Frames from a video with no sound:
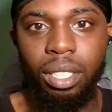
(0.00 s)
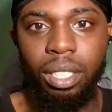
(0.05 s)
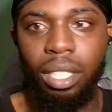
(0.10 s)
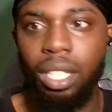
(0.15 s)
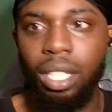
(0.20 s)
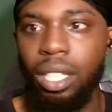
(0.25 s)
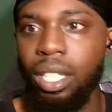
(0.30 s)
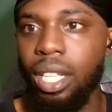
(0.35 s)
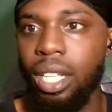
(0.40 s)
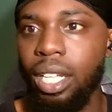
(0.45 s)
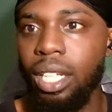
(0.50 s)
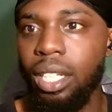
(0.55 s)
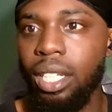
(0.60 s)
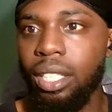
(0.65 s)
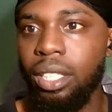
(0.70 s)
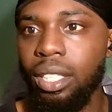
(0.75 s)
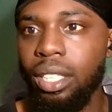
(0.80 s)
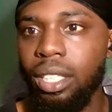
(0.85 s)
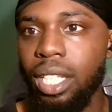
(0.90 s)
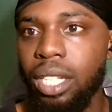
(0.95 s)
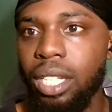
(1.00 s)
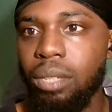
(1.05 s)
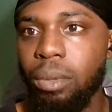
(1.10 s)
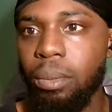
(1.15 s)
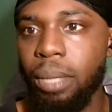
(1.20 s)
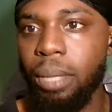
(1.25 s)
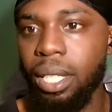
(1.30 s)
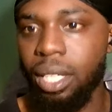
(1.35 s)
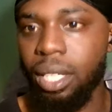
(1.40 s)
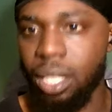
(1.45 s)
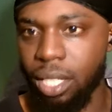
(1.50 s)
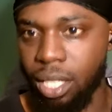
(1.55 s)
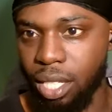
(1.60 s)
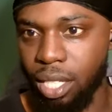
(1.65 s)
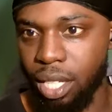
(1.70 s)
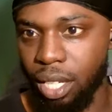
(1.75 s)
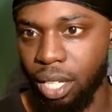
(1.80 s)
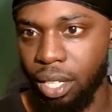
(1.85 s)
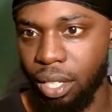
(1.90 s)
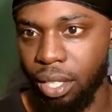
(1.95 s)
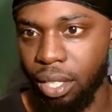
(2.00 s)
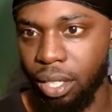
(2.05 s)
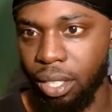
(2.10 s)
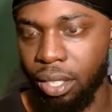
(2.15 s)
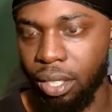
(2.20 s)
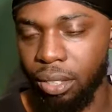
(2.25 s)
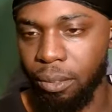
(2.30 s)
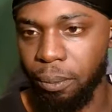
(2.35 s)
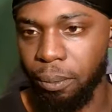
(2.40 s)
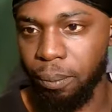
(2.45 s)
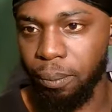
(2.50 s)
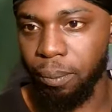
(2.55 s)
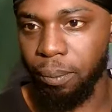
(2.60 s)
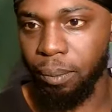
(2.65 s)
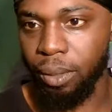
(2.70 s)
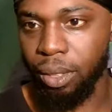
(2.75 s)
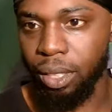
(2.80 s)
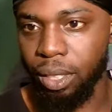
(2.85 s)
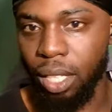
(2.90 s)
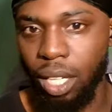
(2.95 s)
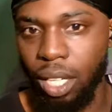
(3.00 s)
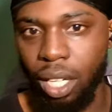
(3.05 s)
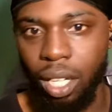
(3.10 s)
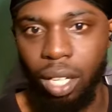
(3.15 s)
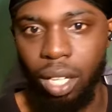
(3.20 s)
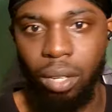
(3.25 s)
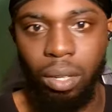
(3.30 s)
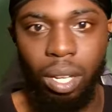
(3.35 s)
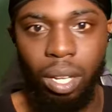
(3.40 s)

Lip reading: and then this would be considered a lower